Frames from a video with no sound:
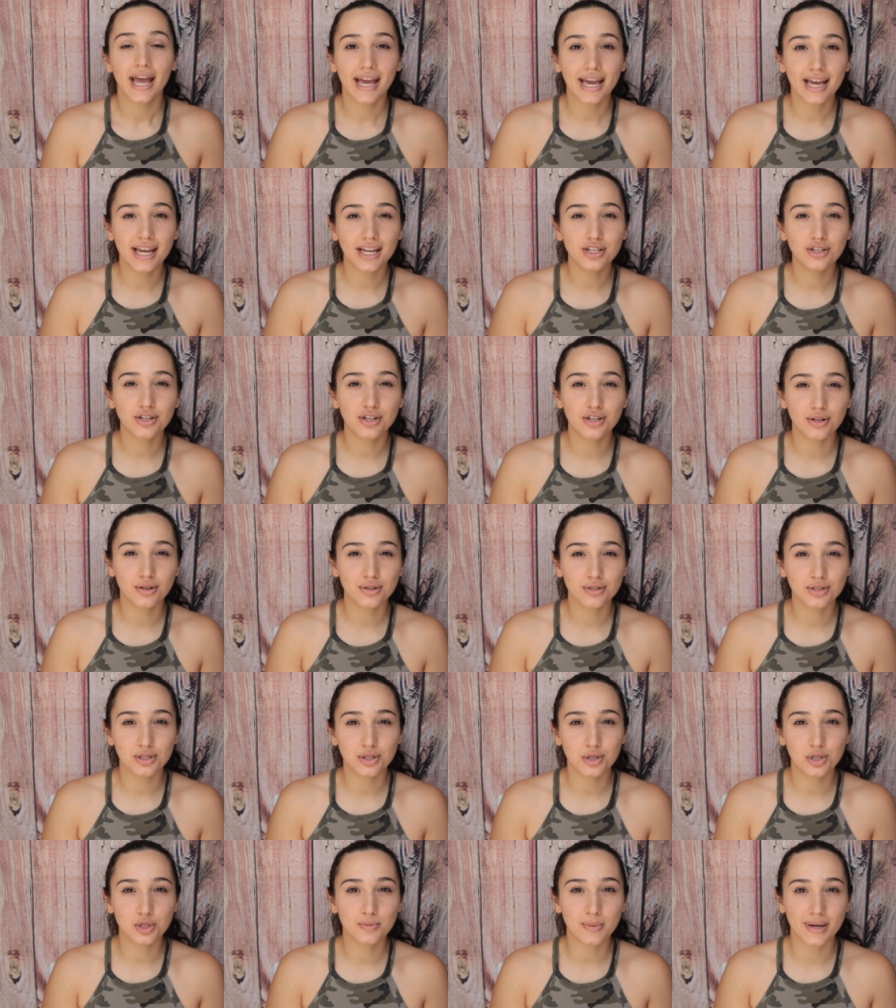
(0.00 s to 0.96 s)
And you could
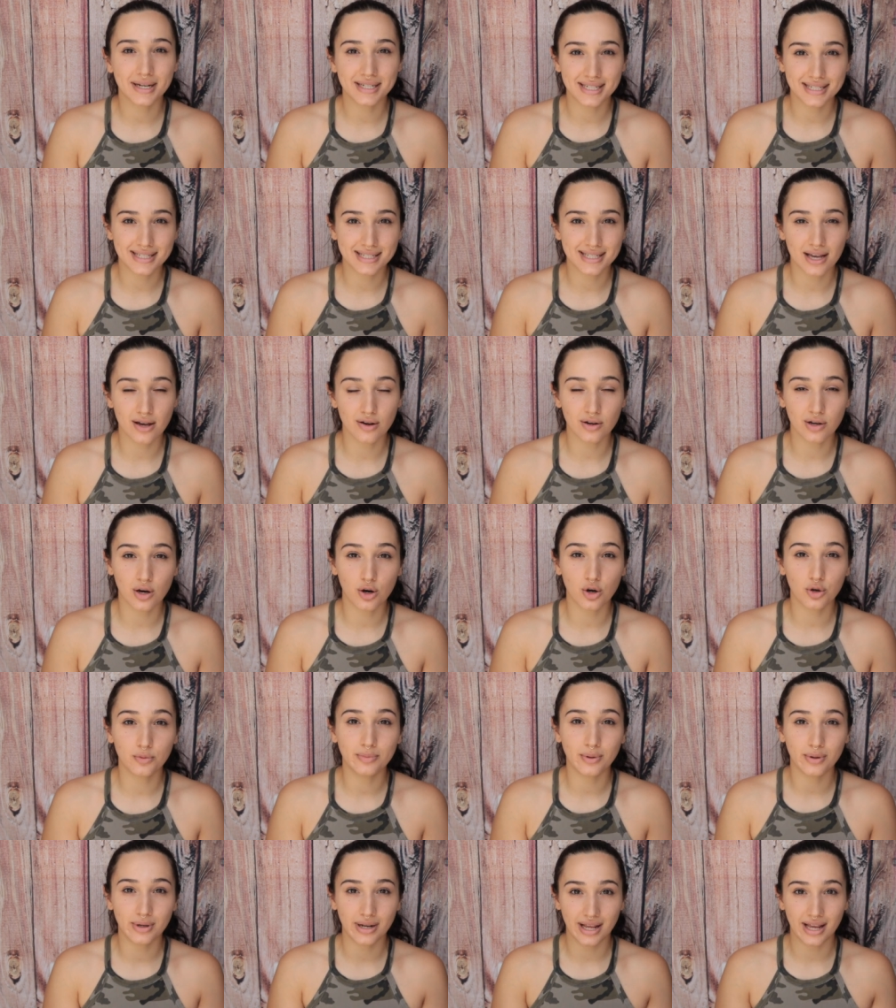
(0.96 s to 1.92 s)
also use my discount
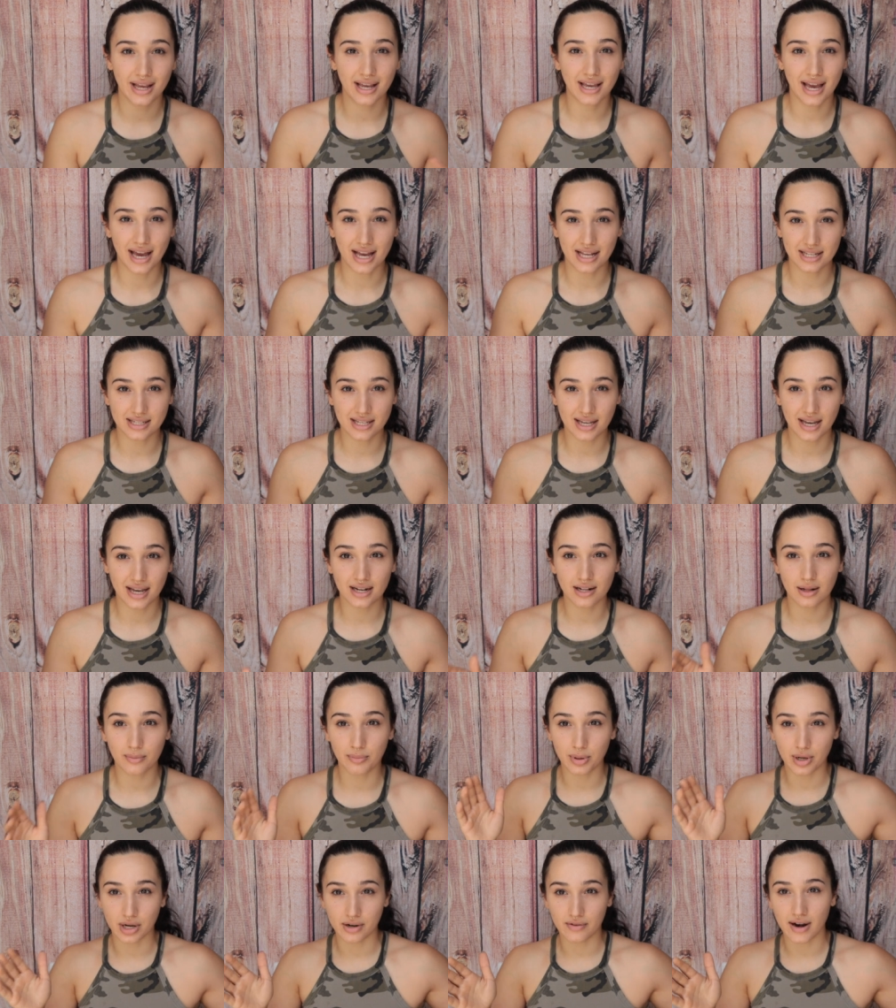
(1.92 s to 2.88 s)
code BodegaCat10.
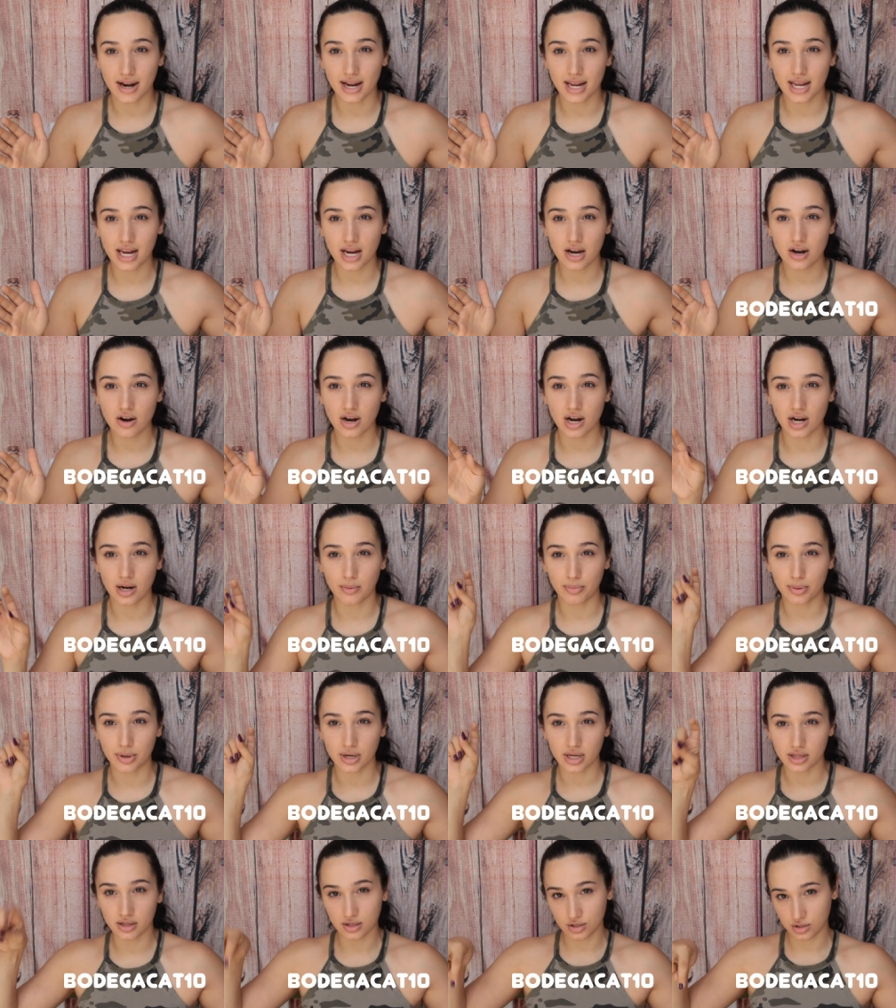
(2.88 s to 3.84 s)
I'll put it right here and I'll
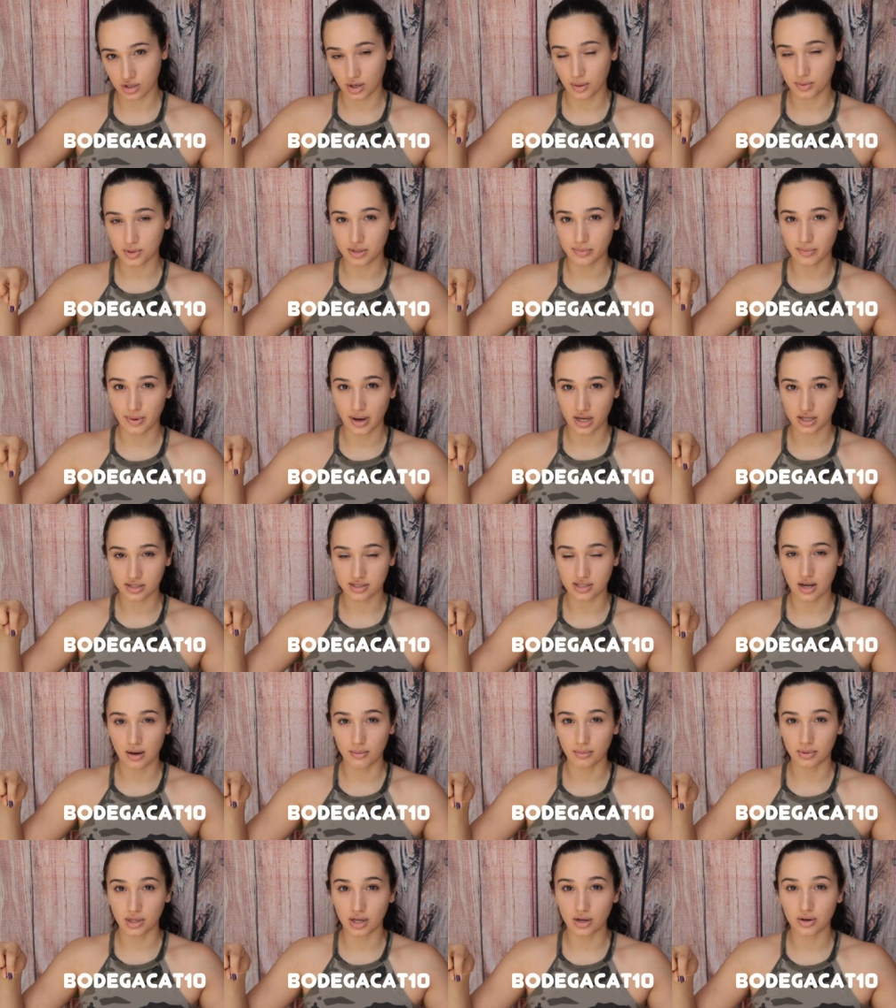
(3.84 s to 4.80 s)
put it in the description box
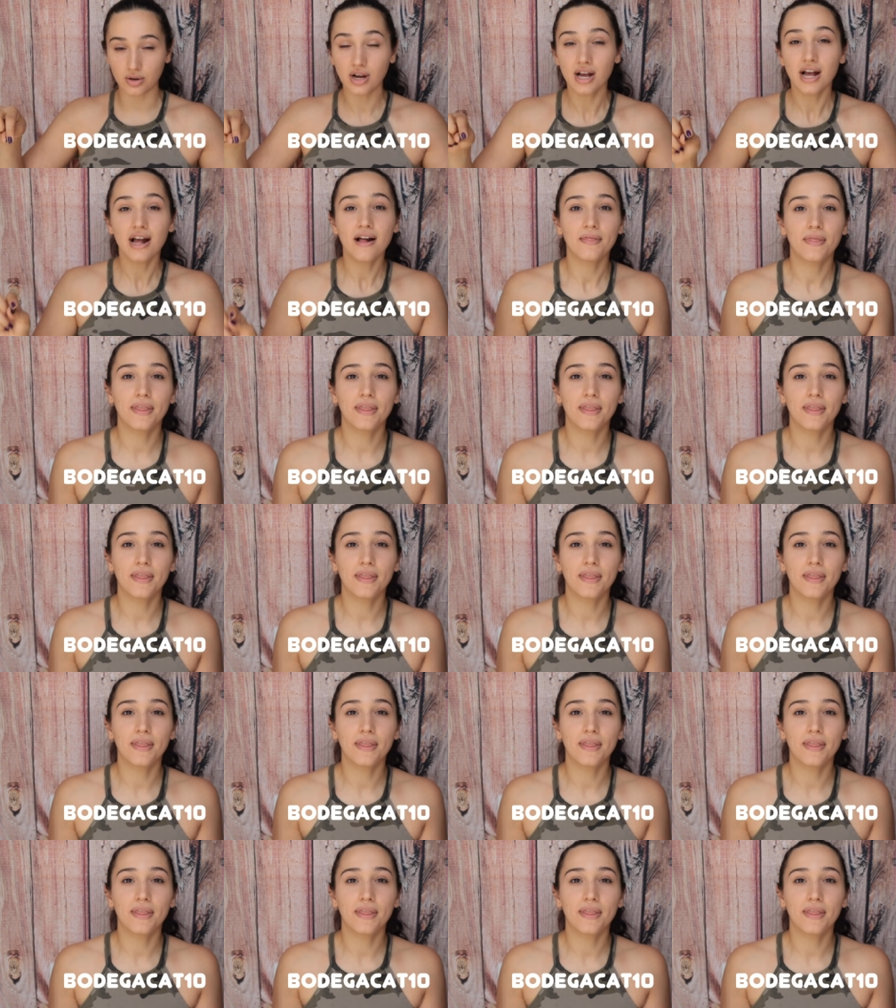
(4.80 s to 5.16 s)
down below.